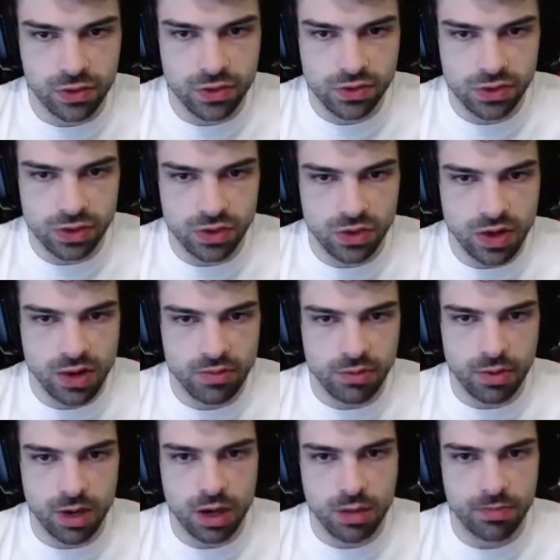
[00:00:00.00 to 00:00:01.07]
one, you grab the
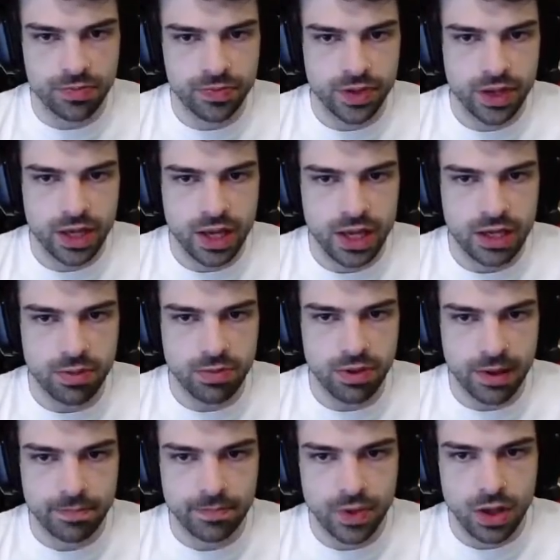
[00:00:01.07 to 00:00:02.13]
bomb and you
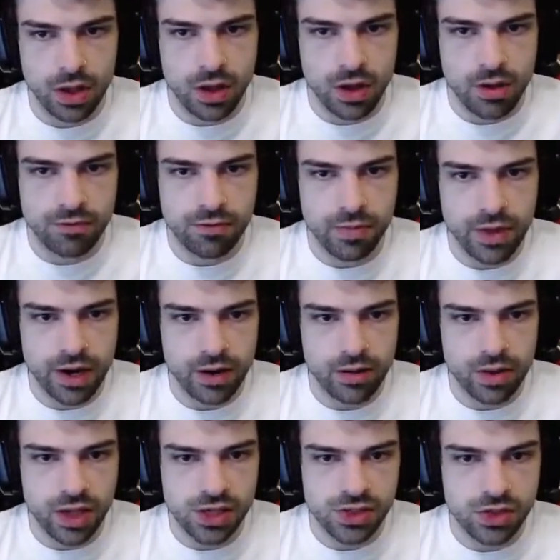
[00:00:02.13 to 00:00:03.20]
plant. From there,
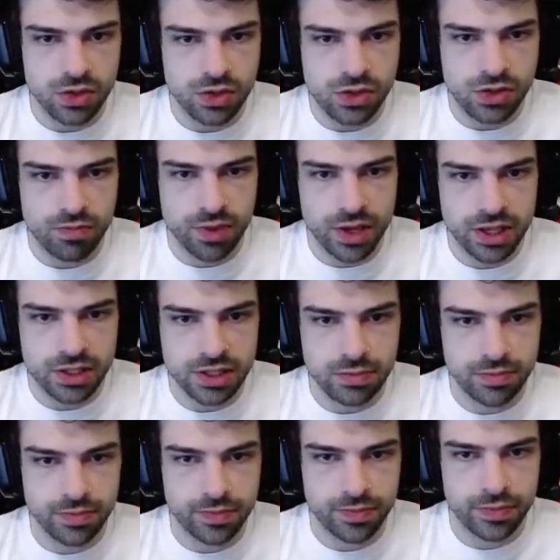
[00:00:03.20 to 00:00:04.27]
as soon as you've
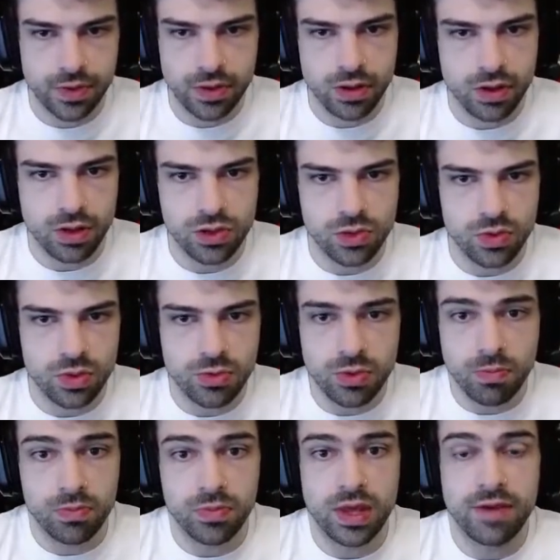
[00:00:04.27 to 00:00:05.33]
planted,
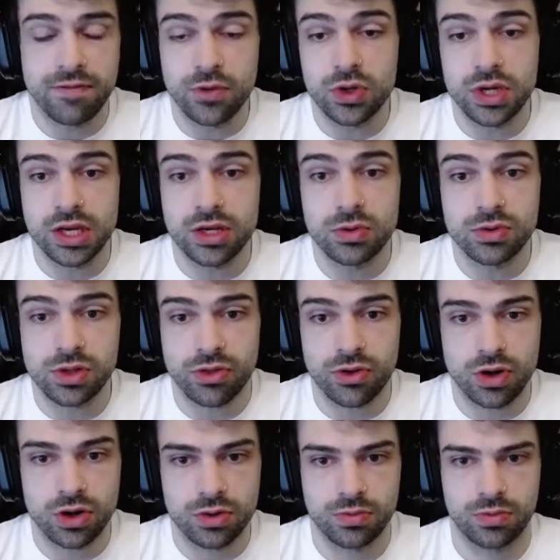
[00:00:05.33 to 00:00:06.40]
if you didn't use a
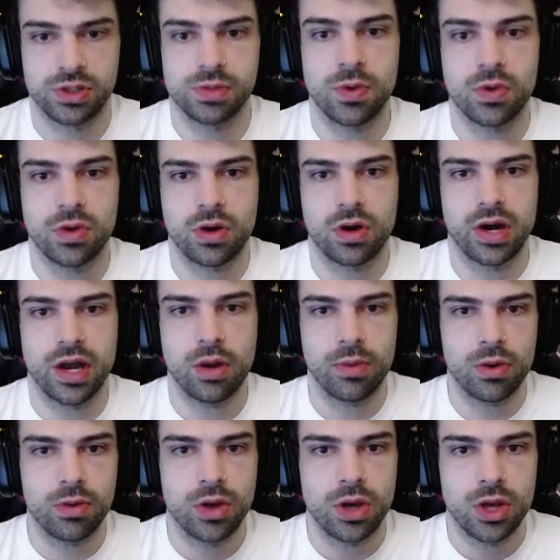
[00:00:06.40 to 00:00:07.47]
third smoke on
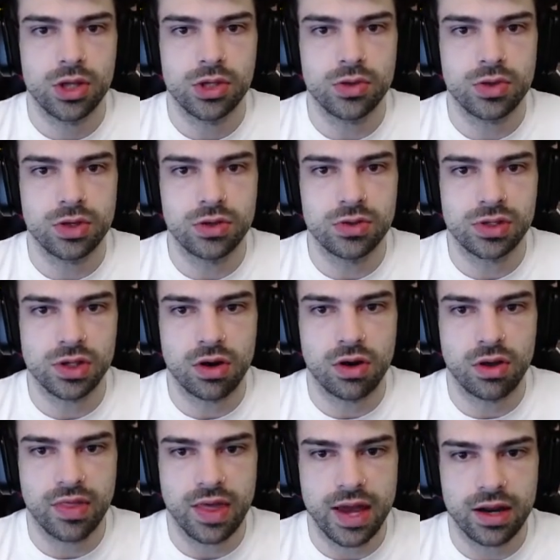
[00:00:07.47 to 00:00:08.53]
elbow, you can use it
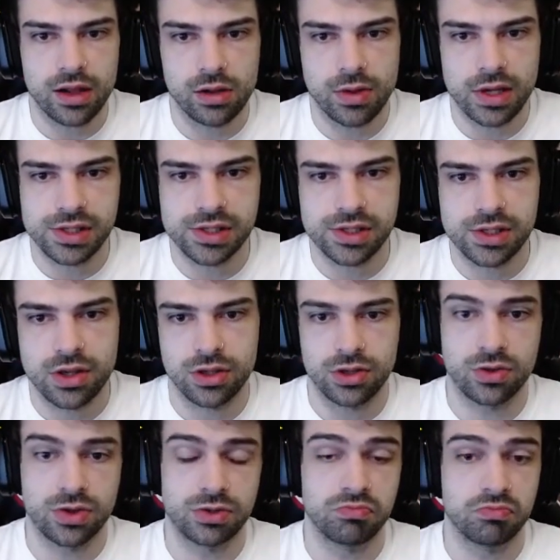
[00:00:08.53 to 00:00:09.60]
on that LOS. You
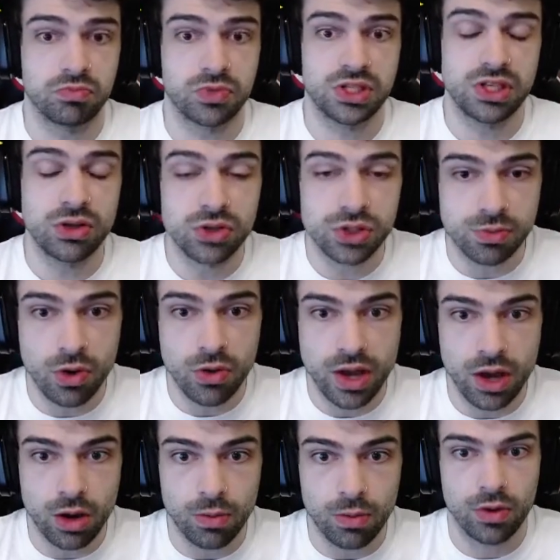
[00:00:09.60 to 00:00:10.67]
can still smoke
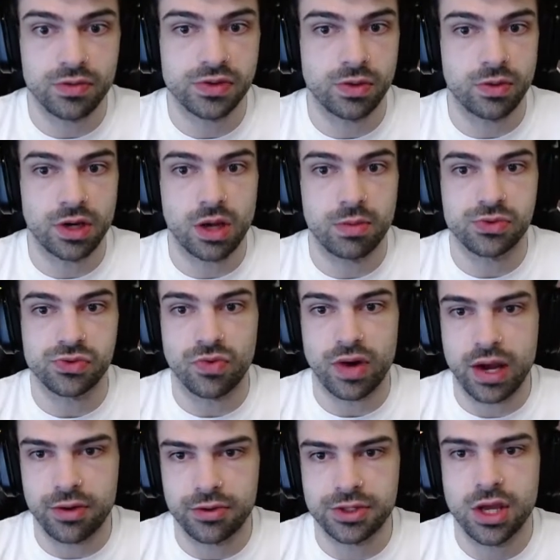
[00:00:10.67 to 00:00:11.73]
elbow if someone comes
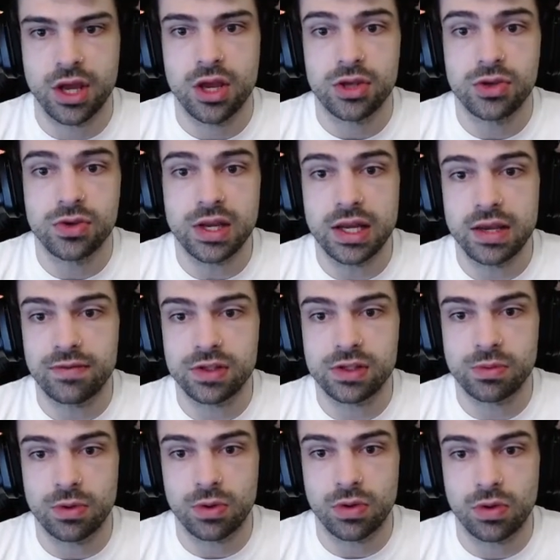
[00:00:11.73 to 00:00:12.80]
around. You can even
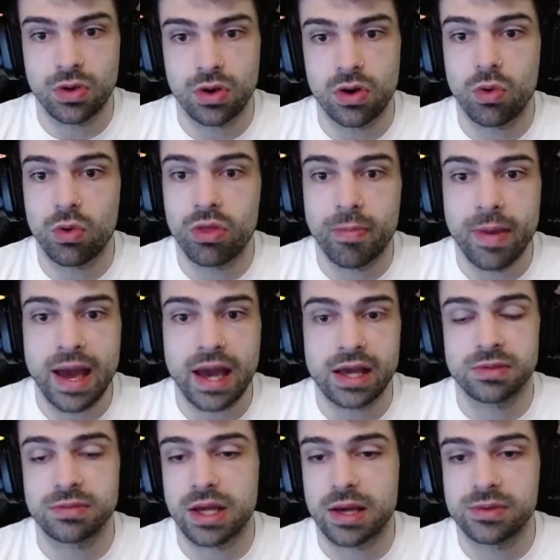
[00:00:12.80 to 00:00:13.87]
smoke hookah or the back.
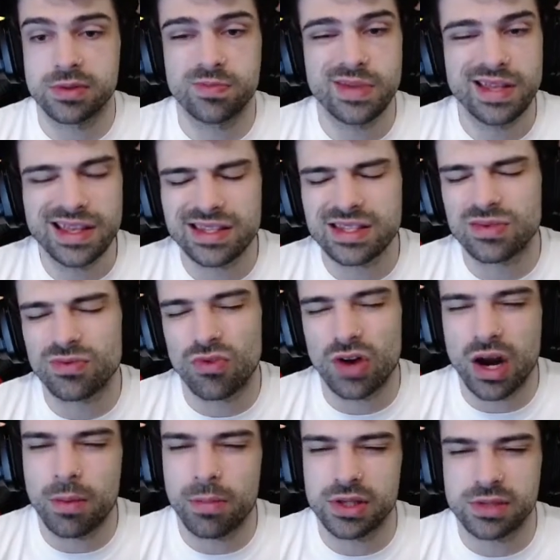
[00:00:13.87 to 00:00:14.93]
Sometimes it's
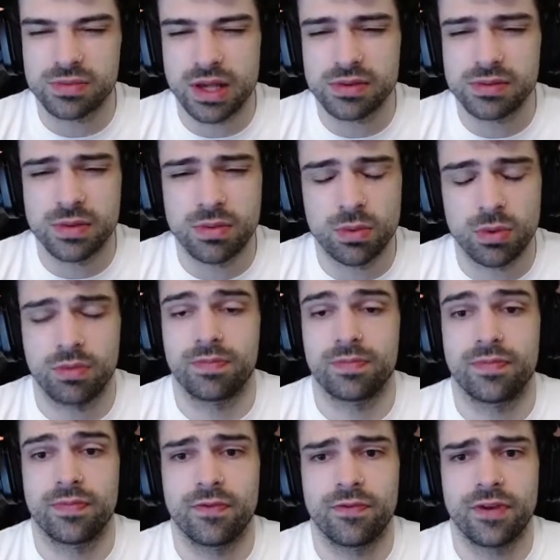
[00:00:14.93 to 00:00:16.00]
rare, but sometimes people will
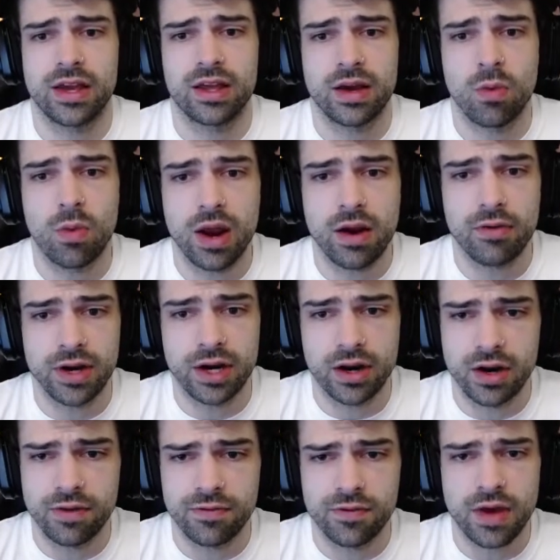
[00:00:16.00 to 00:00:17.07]
flank like way over here.
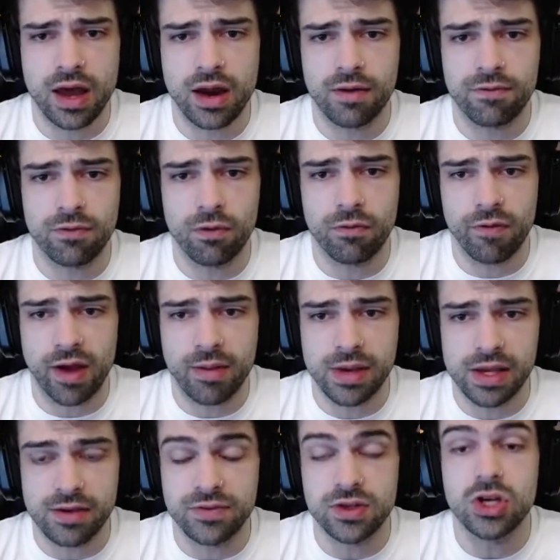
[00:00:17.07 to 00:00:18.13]
And if you've got a full
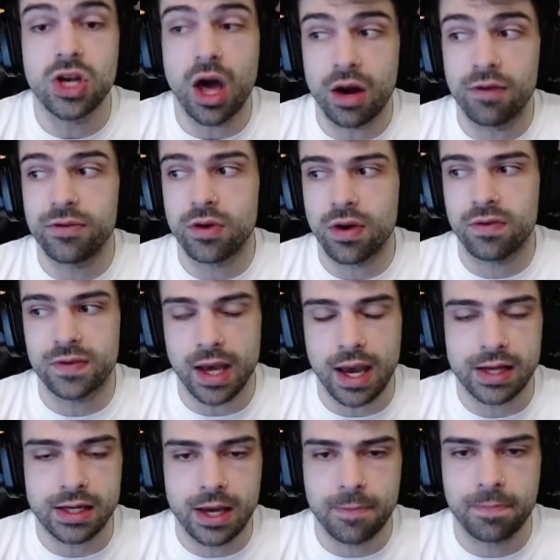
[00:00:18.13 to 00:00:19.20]
5-man, if none of you have
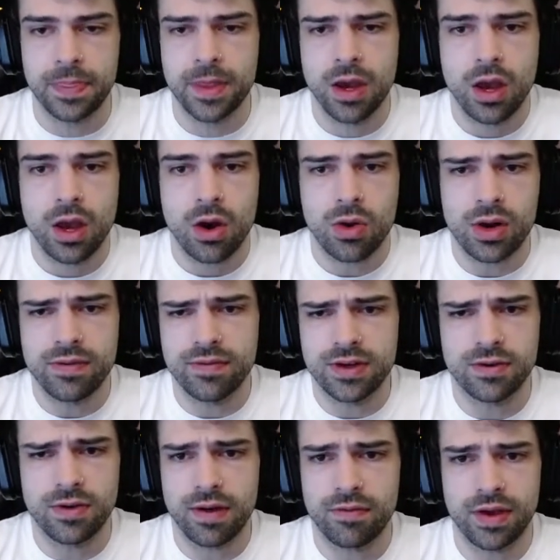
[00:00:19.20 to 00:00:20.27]
died yet, or even
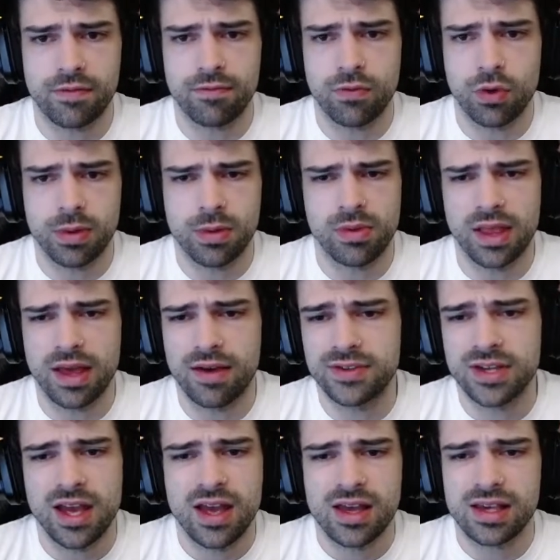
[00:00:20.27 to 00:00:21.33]
you have like 4 people left,
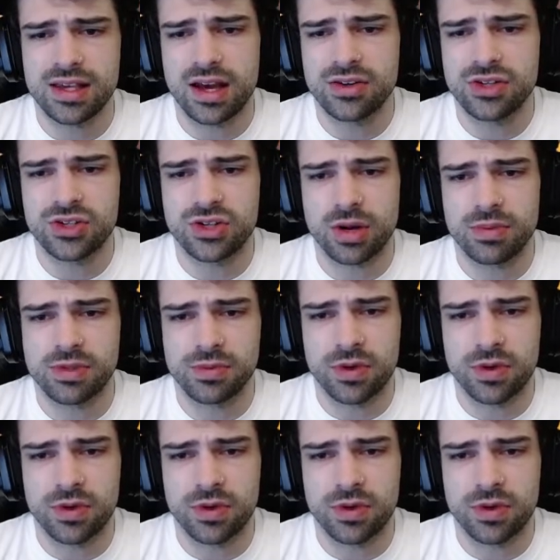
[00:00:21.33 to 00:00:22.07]
I'll just drop a smoke